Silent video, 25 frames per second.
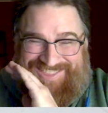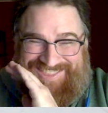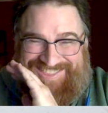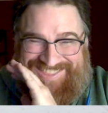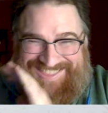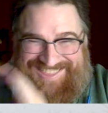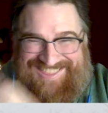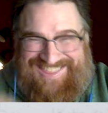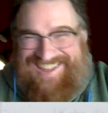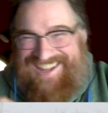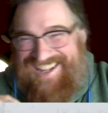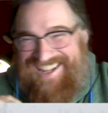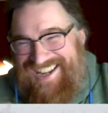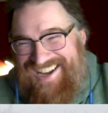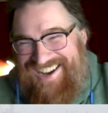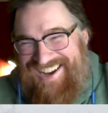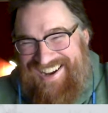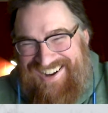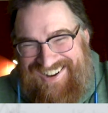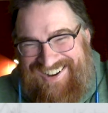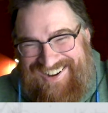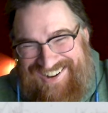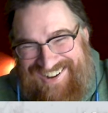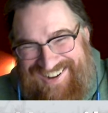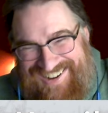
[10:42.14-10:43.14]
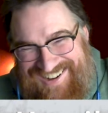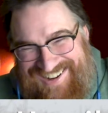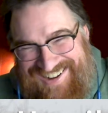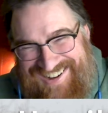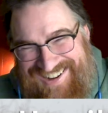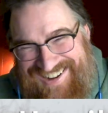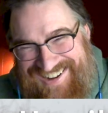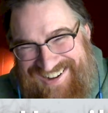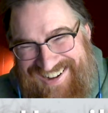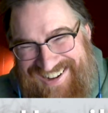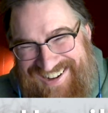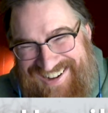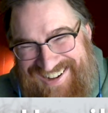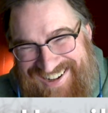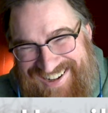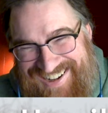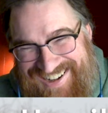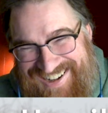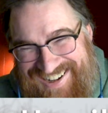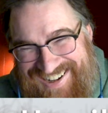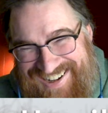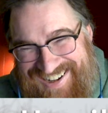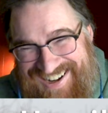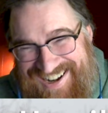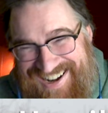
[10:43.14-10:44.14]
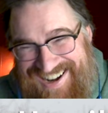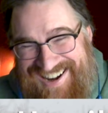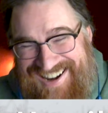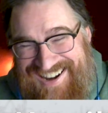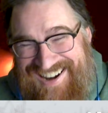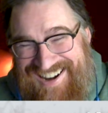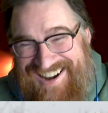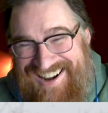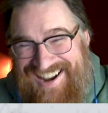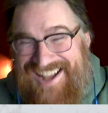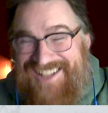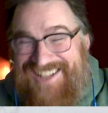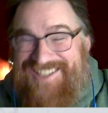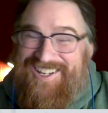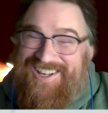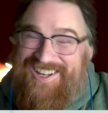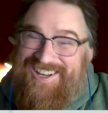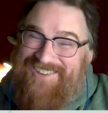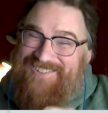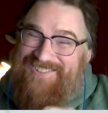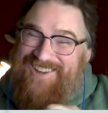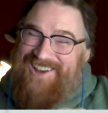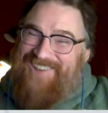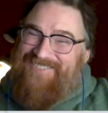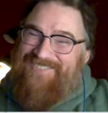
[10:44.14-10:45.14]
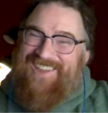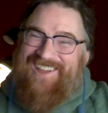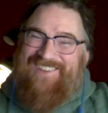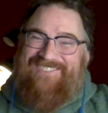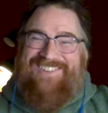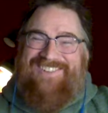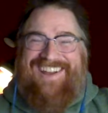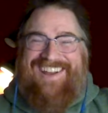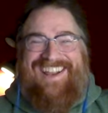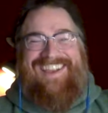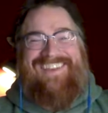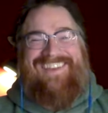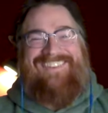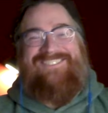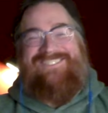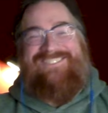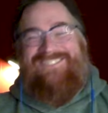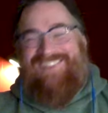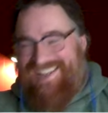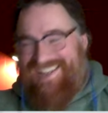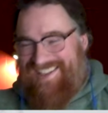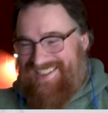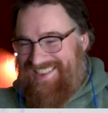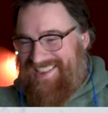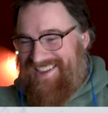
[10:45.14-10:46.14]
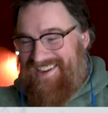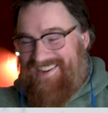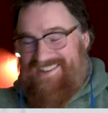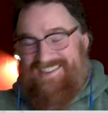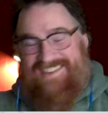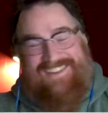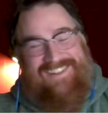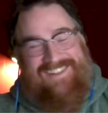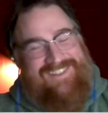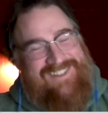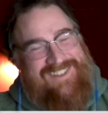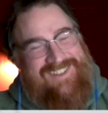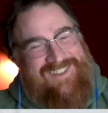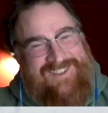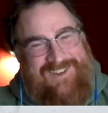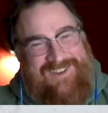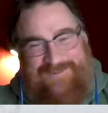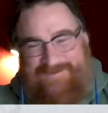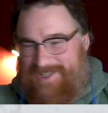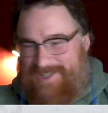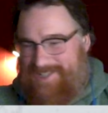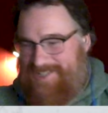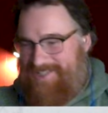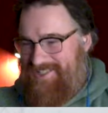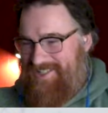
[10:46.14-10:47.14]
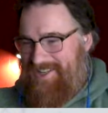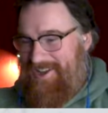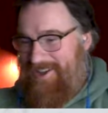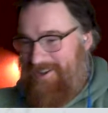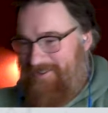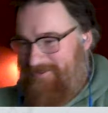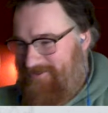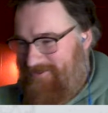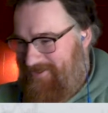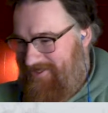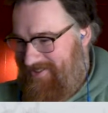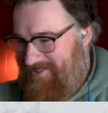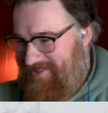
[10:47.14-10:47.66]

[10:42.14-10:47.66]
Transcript: the gear. It's a good way to make money, but there's just so much stuff.